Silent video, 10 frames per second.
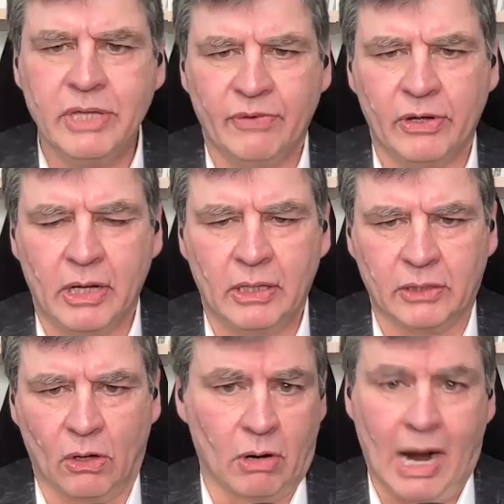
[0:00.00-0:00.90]

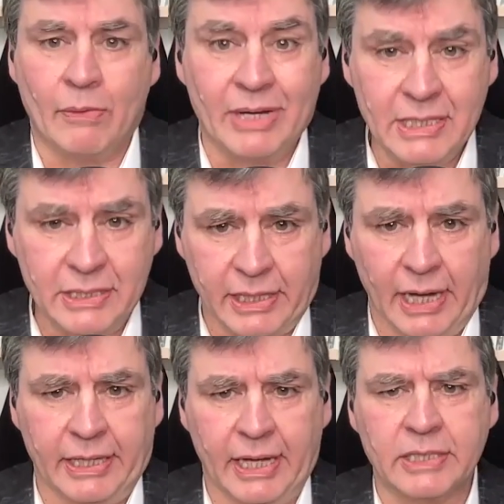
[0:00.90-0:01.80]
difficult, or how easy,
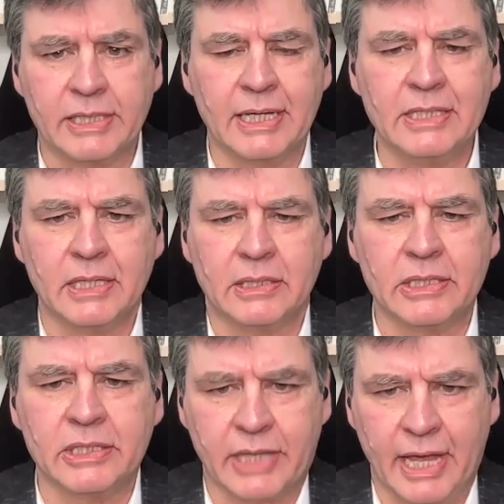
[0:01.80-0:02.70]
I guess, is it
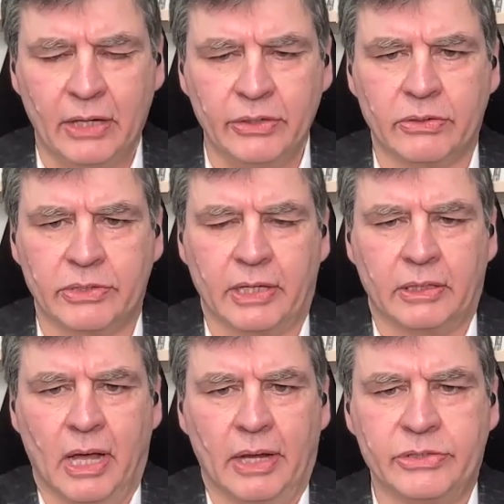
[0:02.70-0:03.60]
to scale your
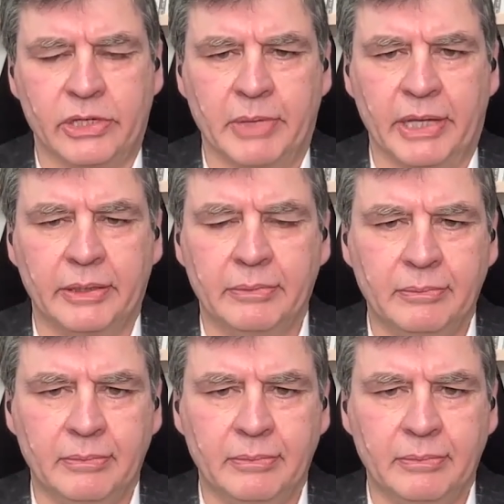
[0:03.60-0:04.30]
technology, Amanda?